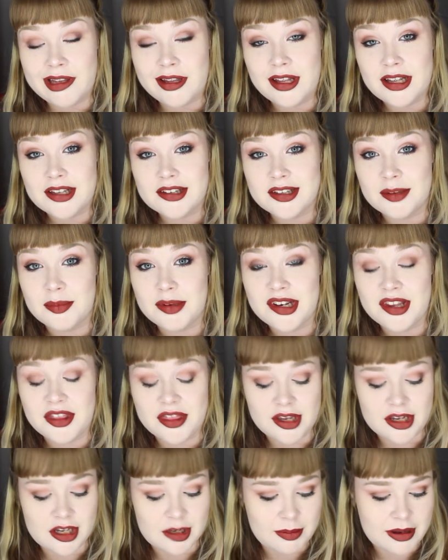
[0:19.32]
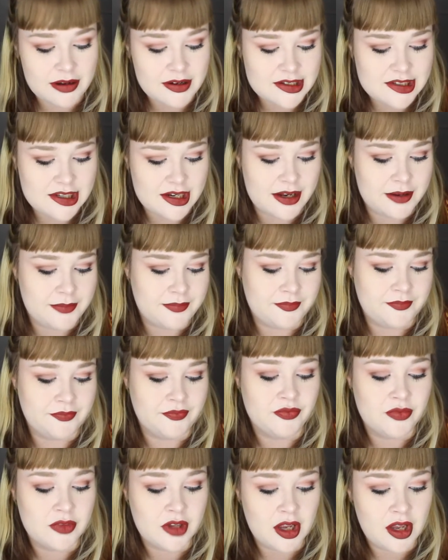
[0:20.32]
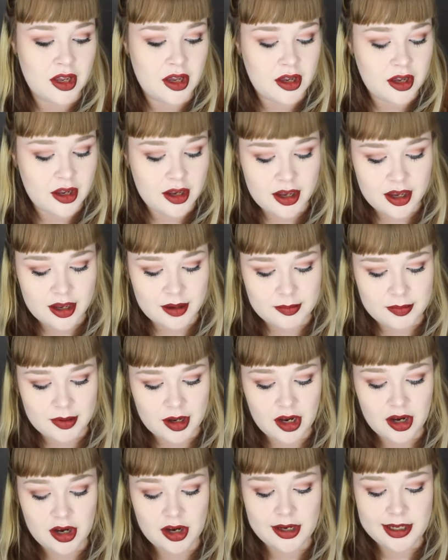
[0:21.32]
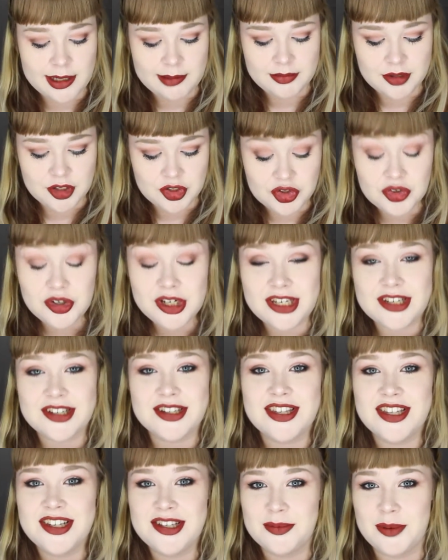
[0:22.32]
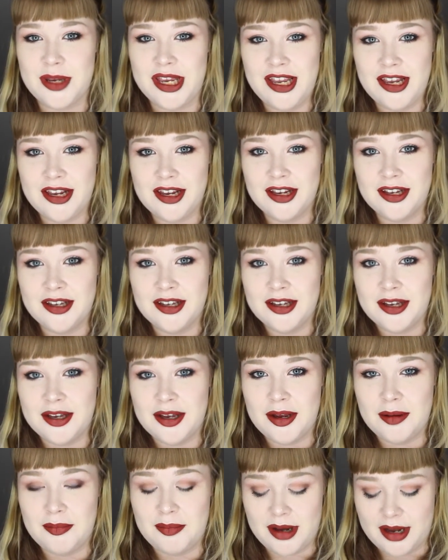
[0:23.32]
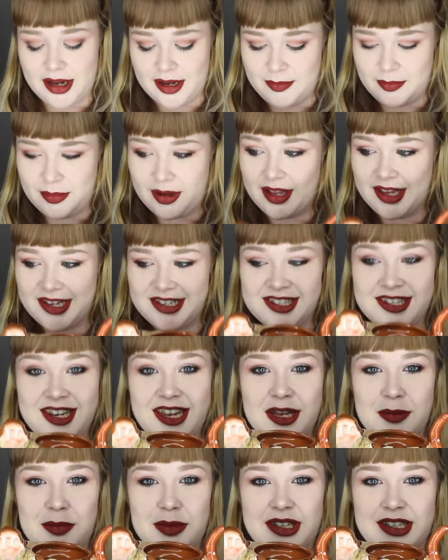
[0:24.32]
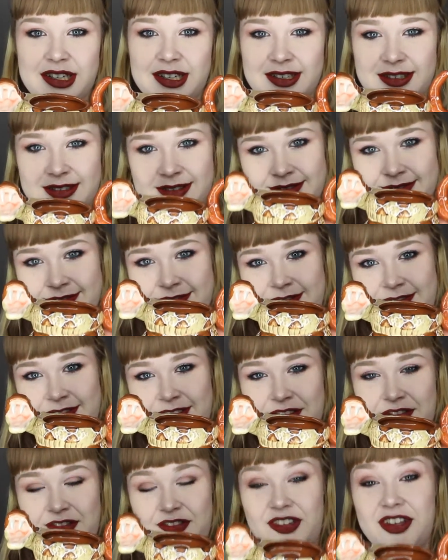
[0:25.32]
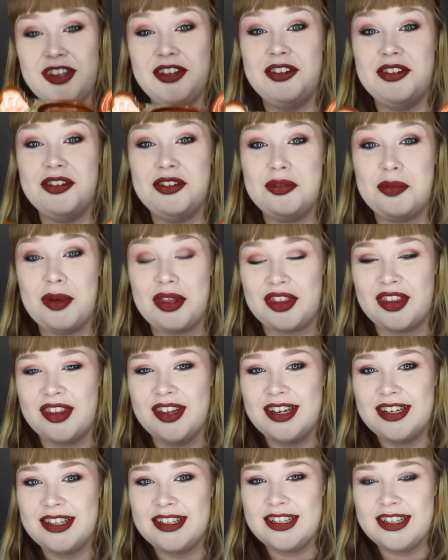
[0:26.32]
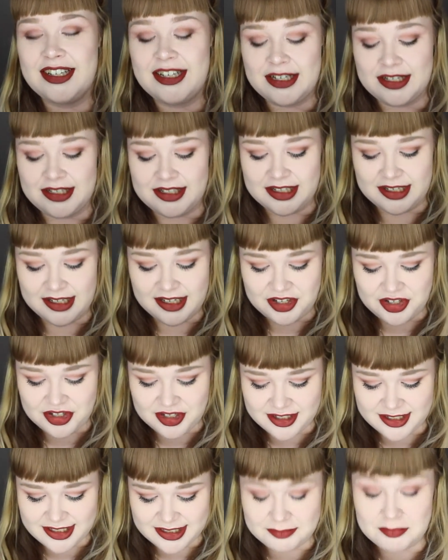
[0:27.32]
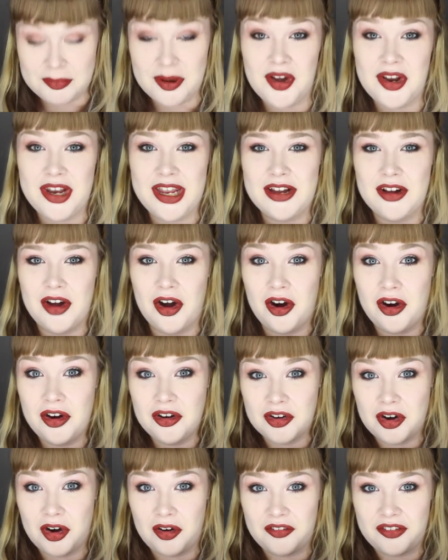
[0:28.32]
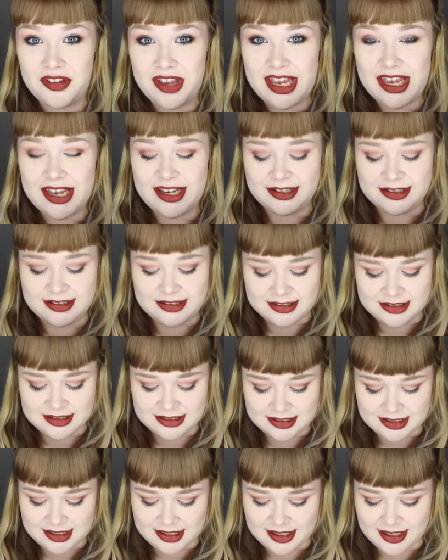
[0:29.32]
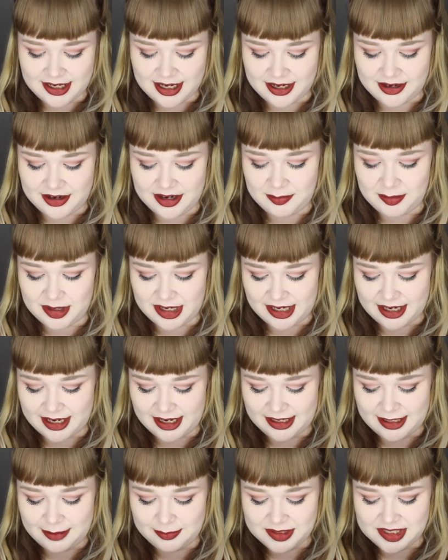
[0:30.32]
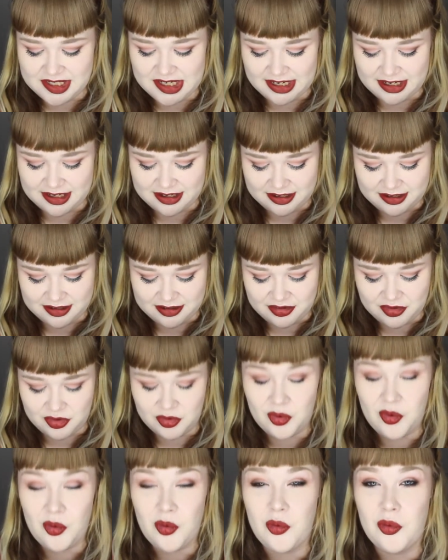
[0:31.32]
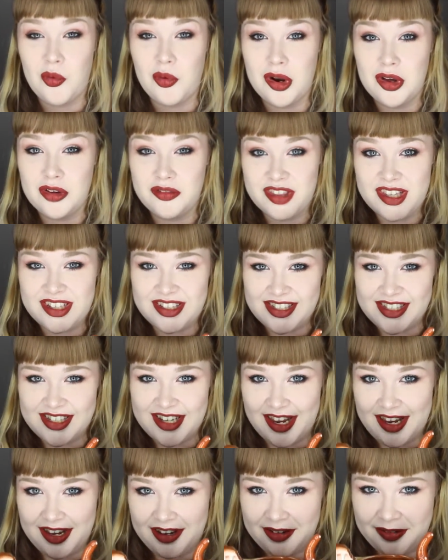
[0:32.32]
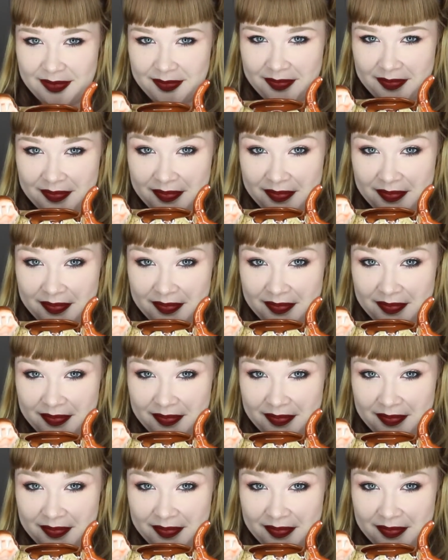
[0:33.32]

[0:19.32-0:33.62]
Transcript: That's something to think about, isn't it? I'm joined this week by my snake mug, filled with delicious burning hot coffee. And I'm gonna get lipstick all over this snake.